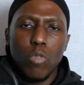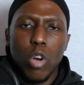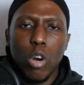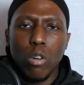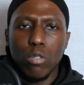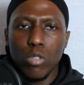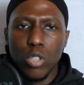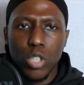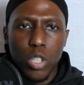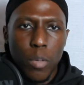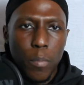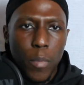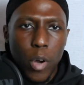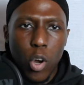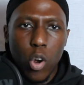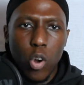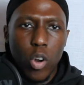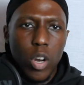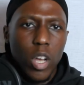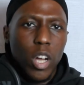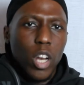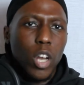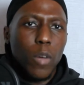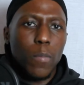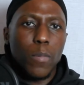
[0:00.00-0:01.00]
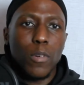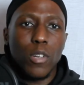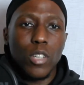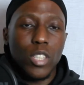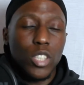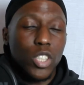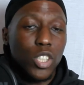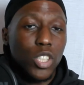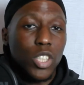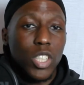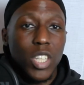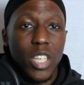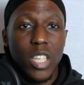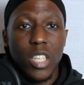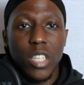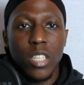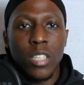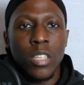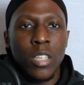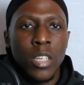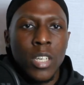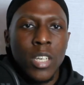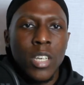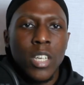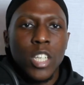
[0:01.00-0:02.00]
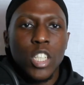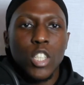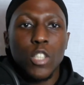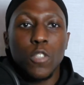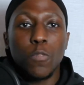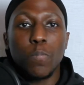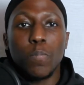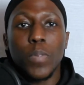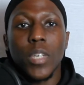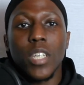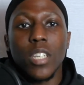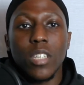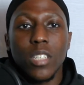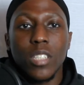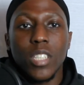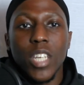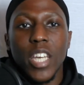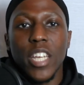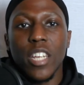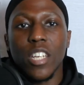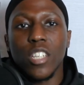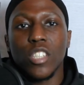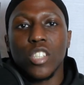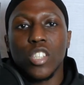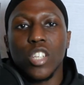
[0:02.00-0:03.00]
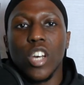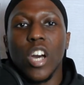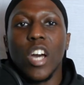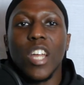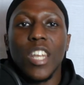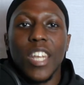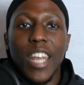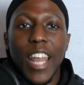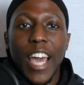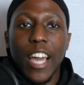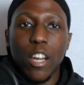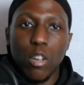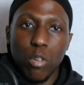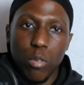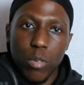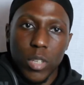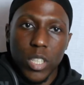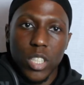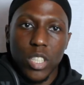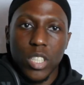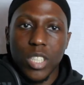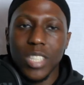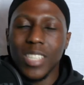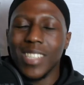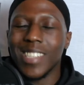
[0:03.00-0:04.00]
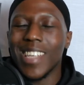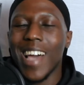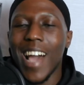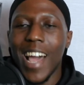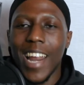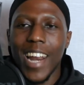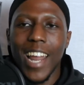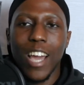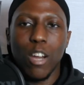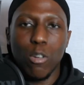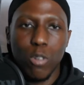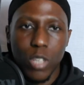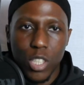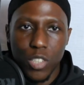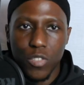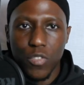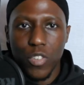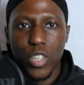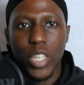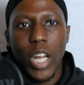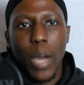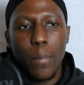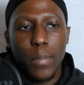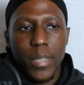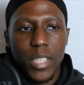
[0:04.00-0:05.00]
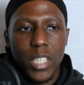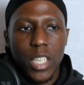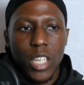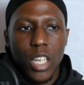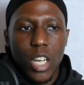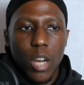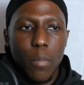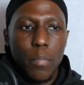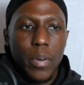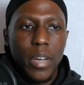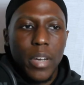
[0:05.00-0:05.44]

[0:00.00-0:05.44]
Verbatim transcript: goes to Mowalola because she speaks in a certain language, design language, for that particular